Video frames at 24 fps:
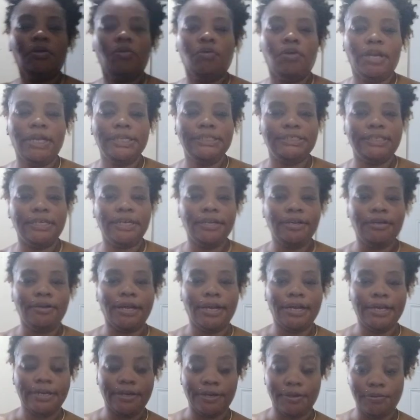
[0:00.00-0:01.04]
When I tell you
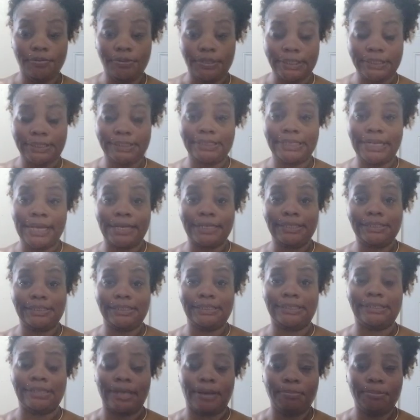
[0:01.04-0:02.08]
I didn't know this had
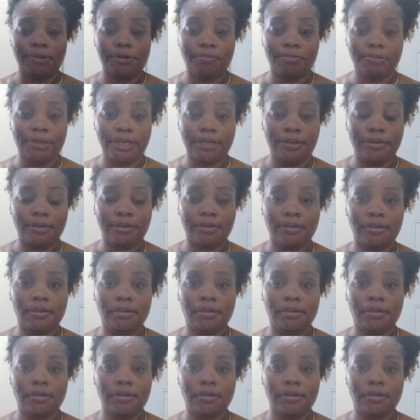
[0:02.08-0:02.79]
stopped on me,